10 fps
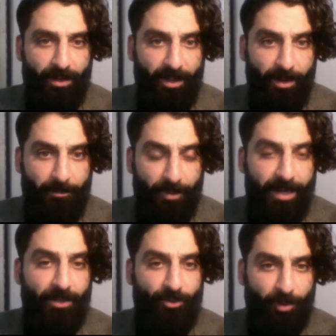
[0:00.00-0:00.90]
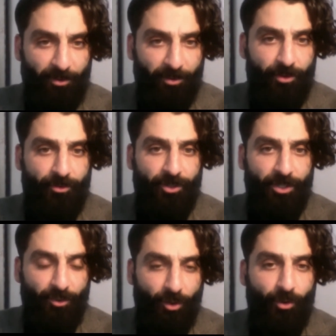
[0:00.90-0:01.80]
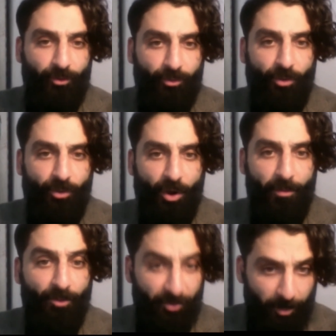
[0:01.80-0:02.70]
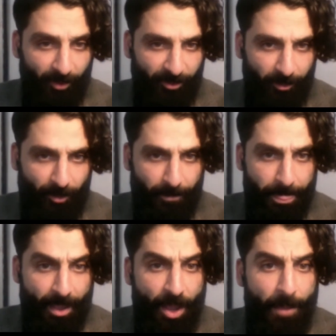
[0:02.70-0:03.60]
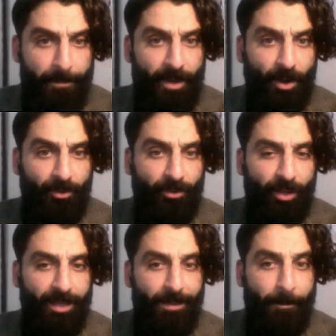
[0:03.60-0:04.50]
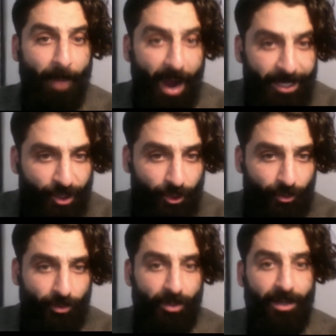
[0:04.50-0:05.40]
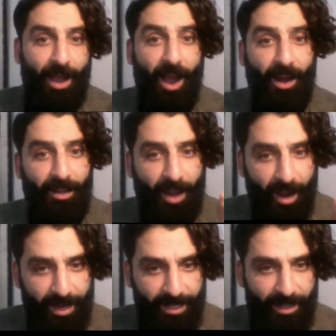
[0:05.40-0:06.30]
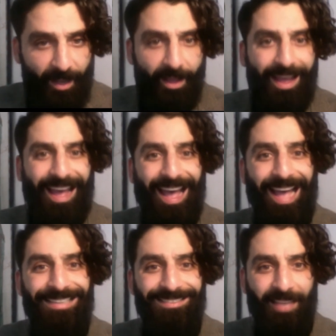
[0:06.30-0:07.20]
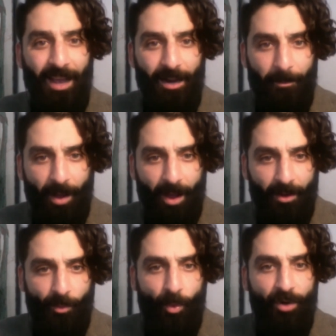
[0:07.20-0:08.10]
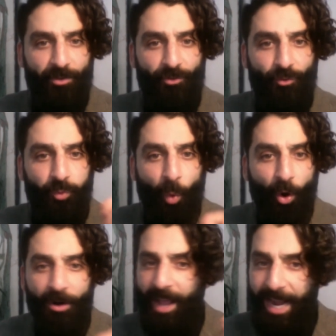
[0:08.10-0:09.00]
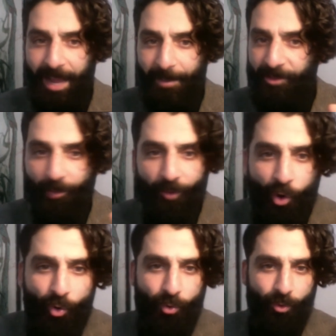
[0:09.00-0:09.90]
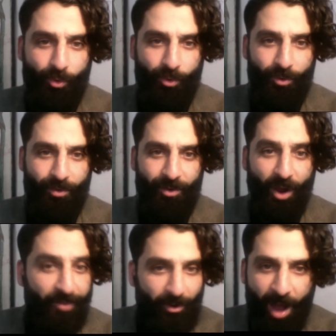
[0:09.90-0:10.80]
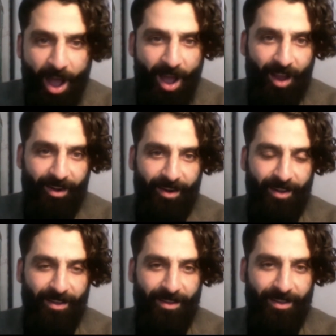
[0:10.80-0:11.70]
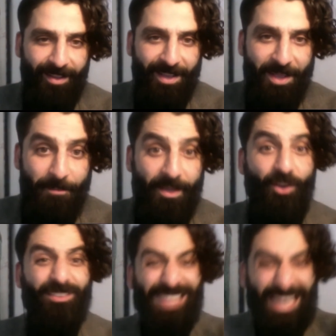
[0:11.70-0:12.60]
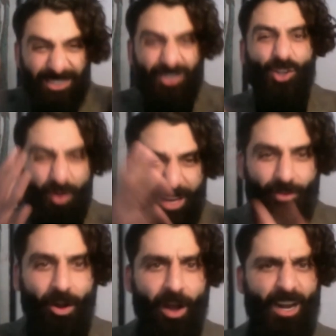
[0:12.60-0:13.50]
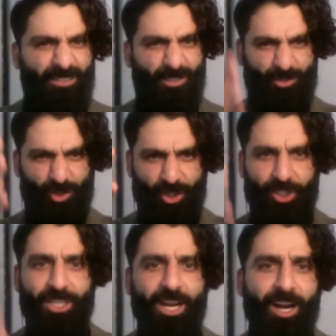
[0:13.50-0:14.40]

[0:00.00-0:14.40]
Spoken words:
in bringing to prosecution those who are responsible. Because mind you, al-Qaeda and Taliban were the sworn enemies of who? Of Iran. Because they saw Iran as a Shia